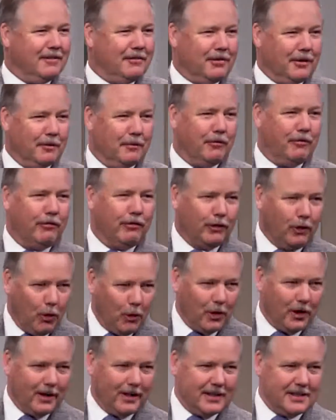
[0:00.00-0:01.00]
from
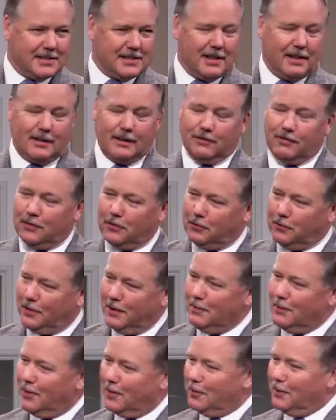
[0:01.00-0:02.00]
Florida. He's down there for three
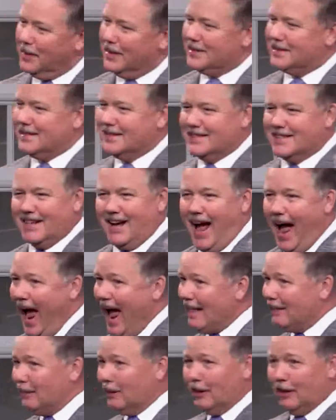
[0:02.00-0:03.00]
more weeks. And he says,
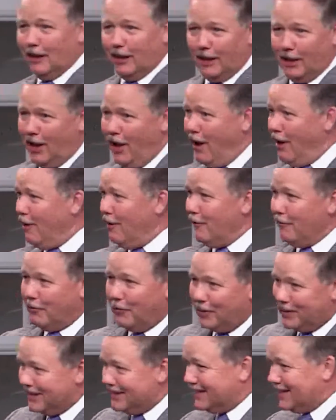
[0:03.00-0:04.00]
I love
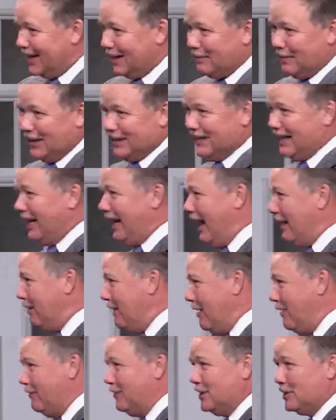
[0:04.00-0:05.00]
what he said about that. I
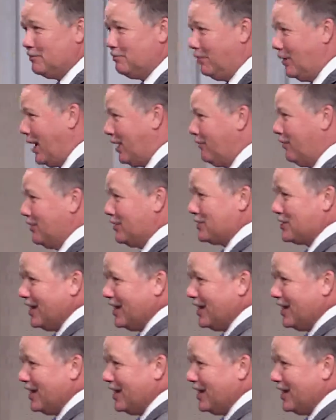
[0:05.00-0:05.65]
love his breakfast.